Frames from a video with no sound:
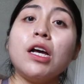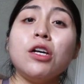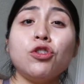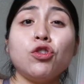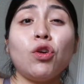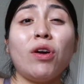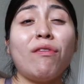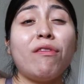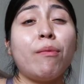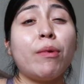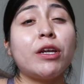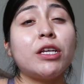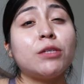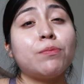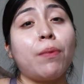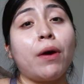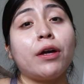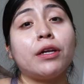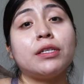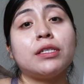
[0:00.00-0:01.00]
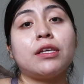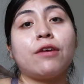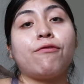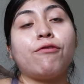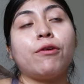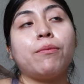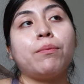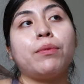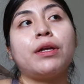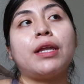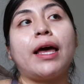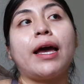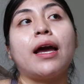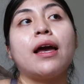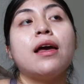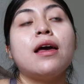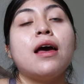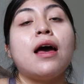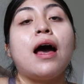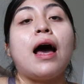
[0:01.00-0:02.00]
So everybody's body's different, but
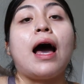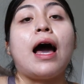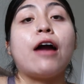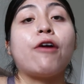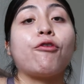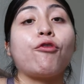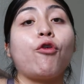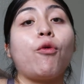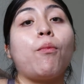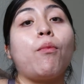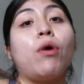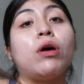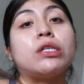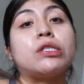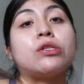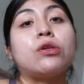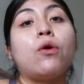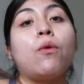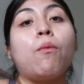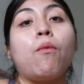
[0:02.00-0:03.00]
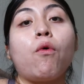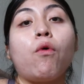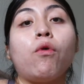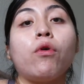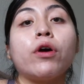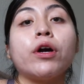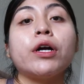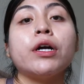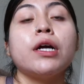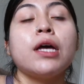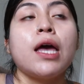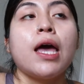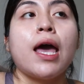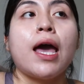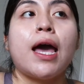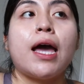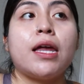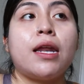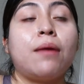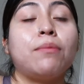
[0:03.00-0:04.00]
like I grow muscle more
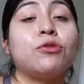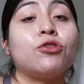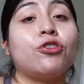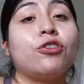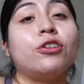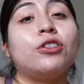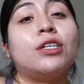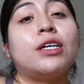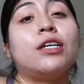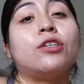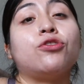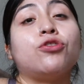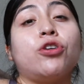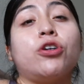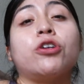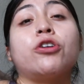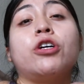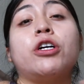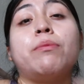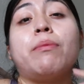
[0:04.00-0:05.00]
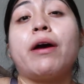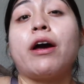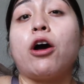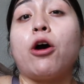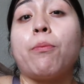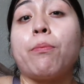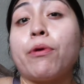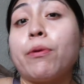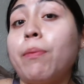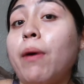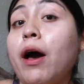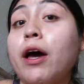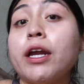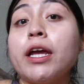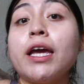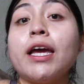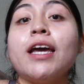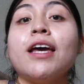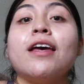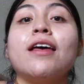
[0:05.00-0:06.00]
and I'm starting to get stronger in my upper
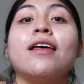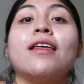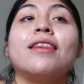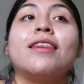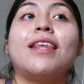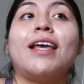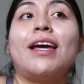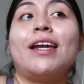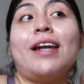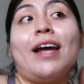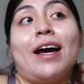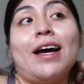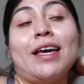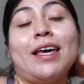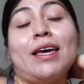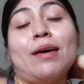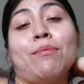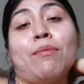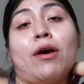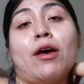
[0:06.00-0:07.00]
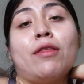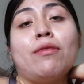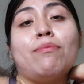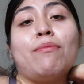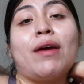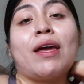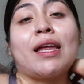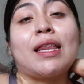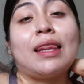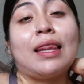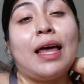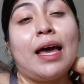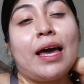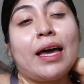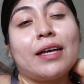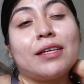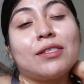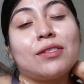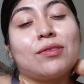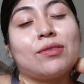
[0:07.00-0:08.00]
body than I am on my
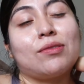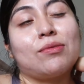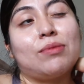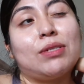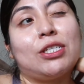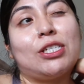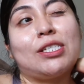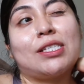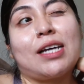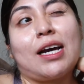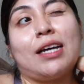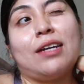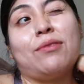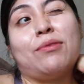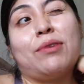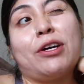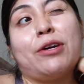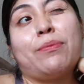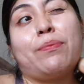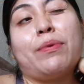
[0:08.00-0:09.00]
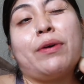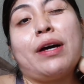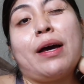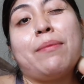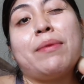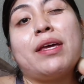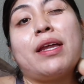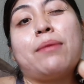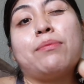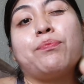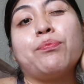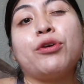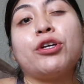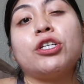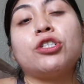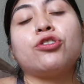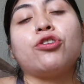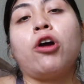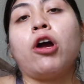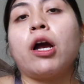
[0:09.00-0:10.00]
legs, which is kind of weird. But I mean, I'm
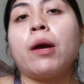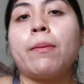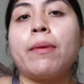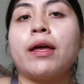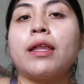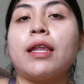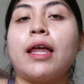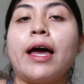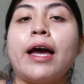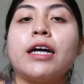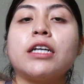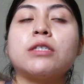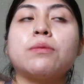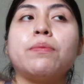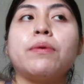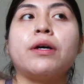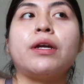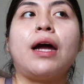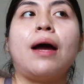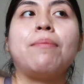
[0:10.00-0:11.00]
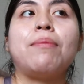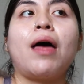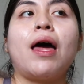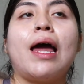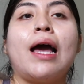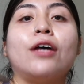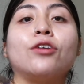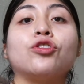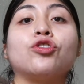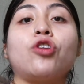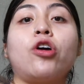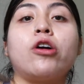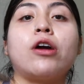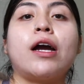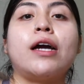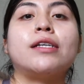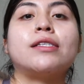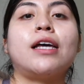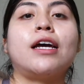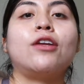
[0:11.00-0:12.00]
pretty strong in my legs, but I'm not as
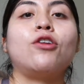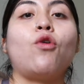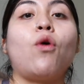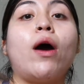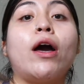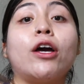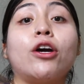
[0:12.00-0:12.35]
strong as I know I